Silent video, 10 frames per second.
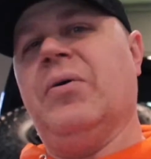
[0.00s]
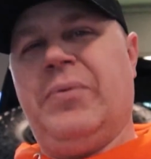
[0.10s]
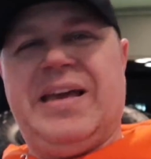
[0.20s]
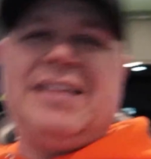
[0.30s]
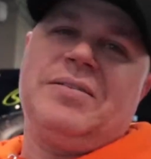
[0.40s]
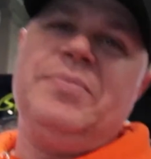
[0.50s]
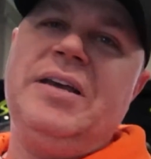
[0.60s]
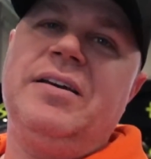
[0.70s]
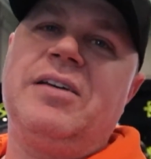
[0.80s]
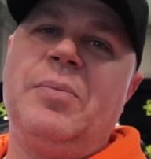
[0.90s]
We got to
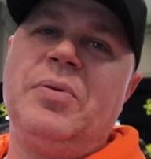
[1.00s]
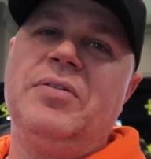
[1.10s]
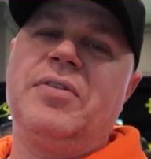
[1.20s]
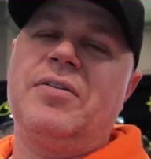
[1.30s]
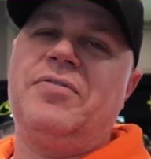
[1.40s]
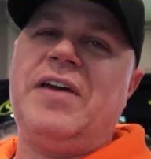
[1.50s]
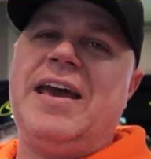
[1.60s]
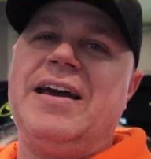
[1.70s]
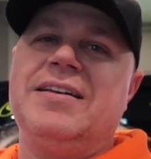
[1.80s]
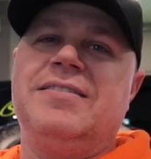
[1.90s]
meet a couple of our
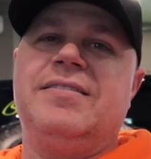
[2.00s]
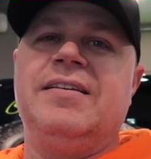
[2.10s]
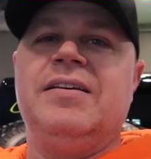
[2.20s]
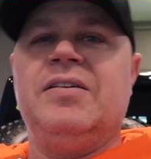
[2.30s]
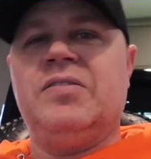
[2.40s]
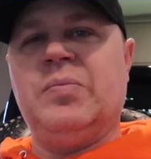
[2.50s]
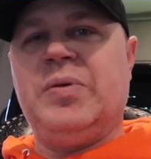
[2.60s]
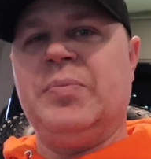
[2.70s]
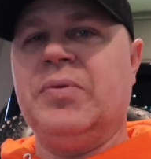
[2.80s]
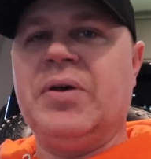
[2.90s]
fans, some
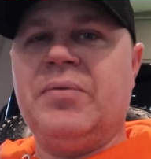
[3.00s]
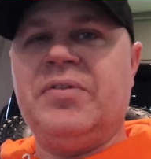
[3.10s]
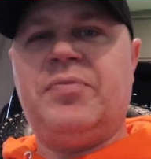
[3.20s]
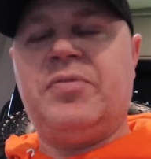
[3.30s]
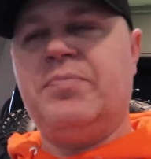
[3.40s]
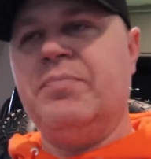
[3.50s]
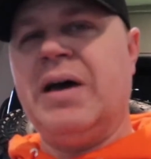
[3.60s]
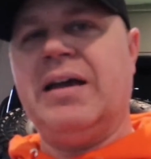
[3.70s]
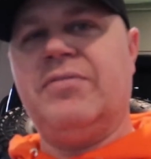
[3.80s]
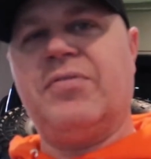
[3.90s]
people that we've
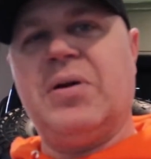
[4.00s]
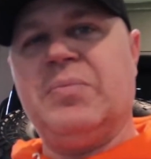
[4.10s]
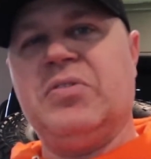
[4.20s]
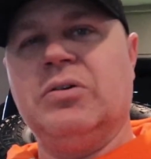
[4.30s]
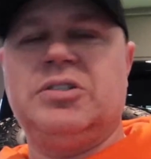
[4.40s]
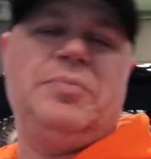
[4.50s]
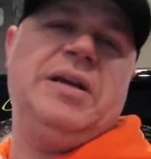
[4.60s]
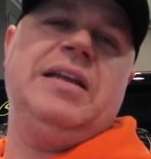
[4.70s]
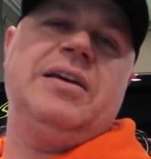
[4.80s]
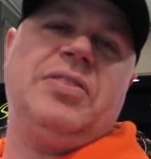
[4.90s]
met from social
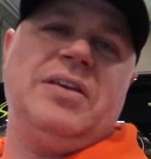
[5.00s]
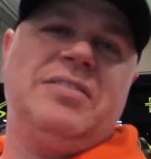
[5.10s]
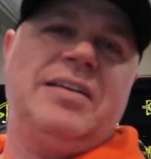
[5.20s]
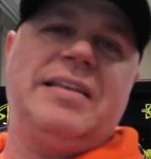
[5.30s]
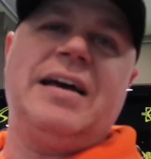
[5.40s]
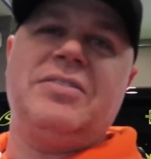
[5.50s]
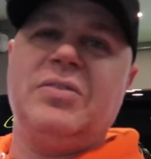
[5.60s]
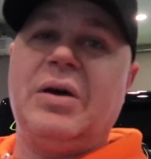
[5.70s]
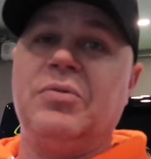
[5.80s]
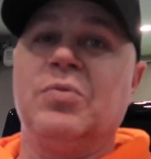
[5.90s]
media, things like that.
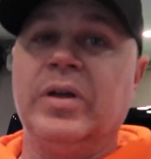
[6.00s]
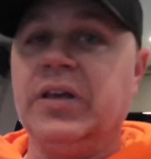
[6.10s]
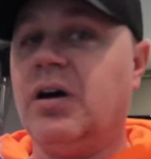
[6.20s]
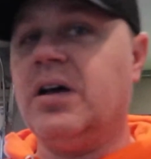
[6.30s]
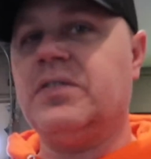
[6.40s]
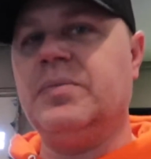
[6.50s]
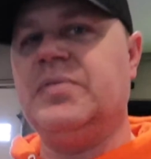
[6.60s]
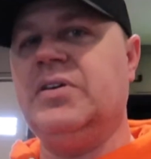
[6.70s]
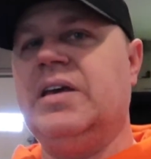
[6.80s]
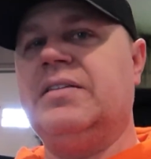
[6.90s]
So that was really awesome
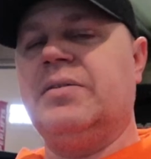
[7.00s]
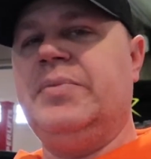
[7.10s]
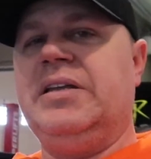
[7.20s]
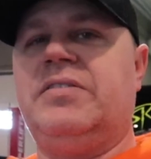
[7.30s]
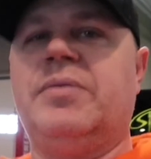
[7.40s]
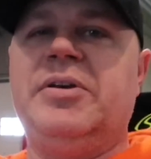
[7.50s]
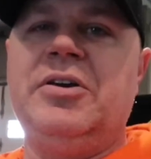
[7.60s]
to get to meet some of